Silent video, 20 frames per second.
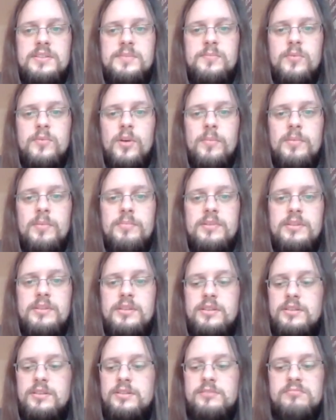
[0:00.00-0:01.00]

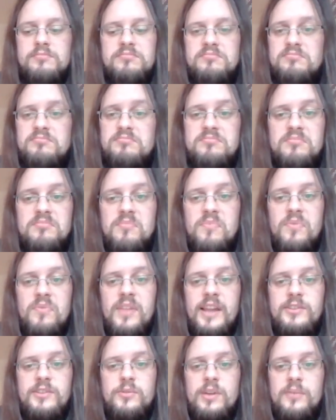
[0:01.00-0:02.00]
probably
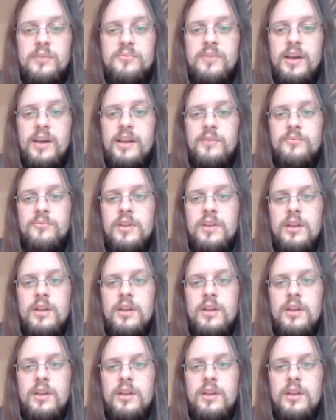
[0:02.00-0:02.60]
knight to f5.